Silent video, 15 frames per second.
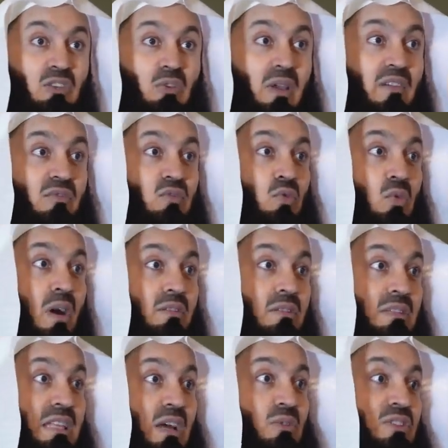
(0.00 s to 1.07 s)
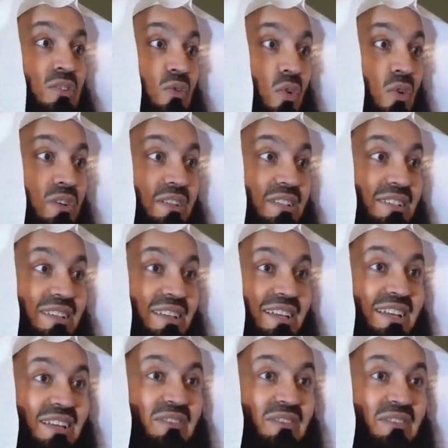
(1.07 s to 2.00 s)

you have 200,000 orders.